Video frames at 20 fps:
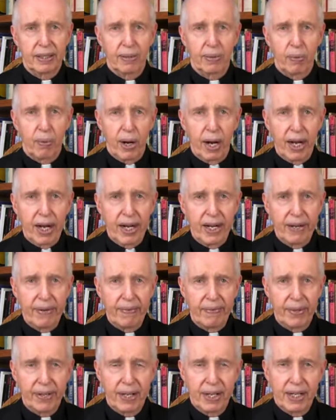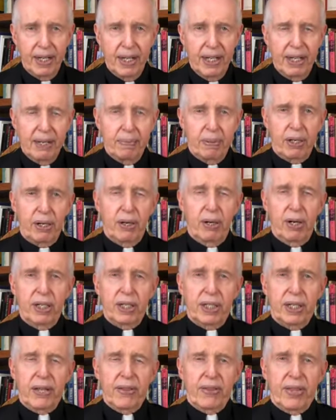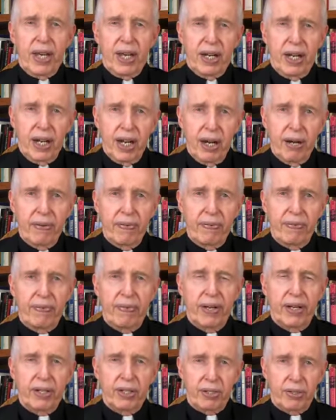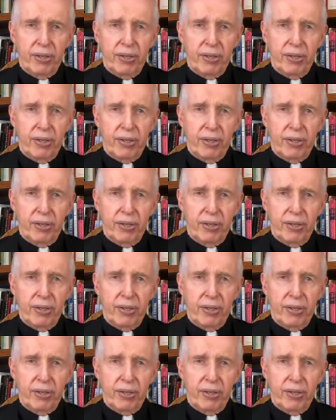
Why? Because they love and